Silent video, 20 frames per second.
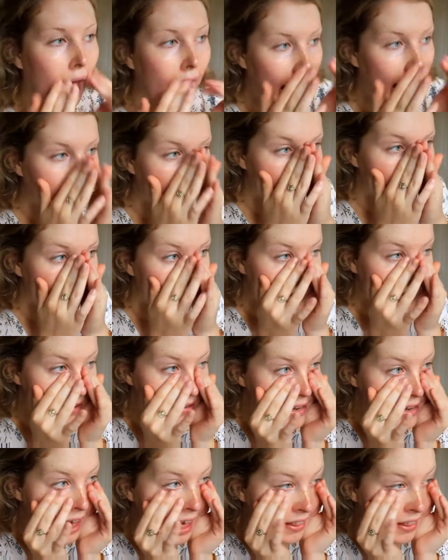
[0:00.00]
and I
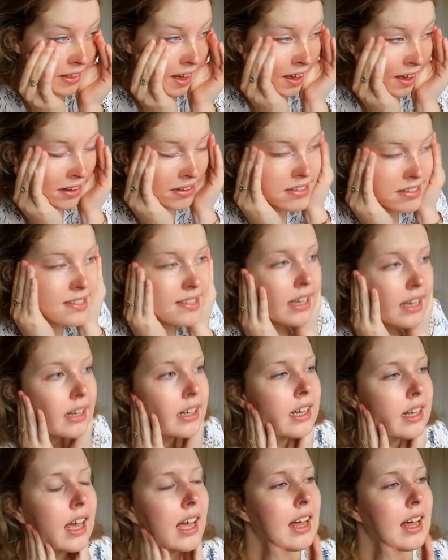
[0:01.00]
just let that
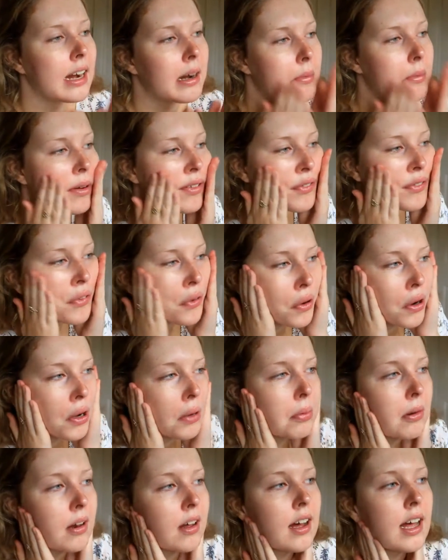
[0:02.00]
sink in before
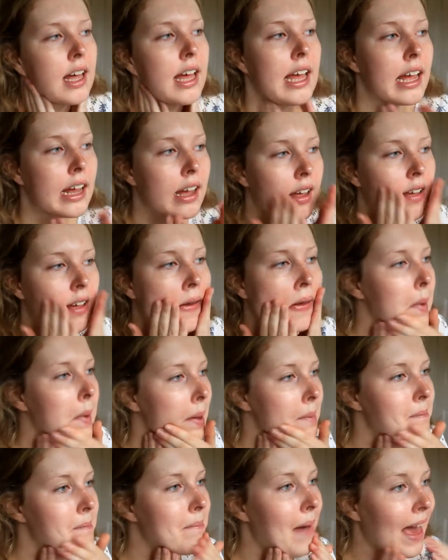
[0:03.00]
applying
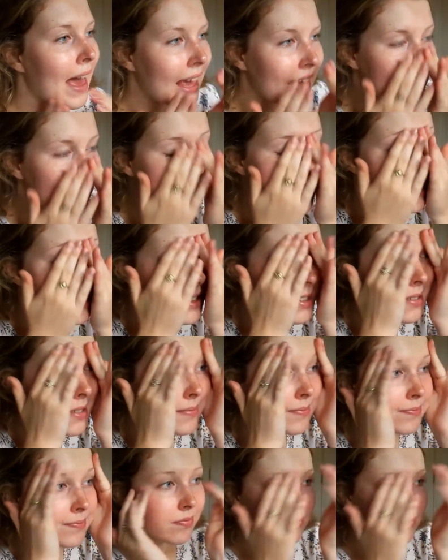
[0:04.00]
my base.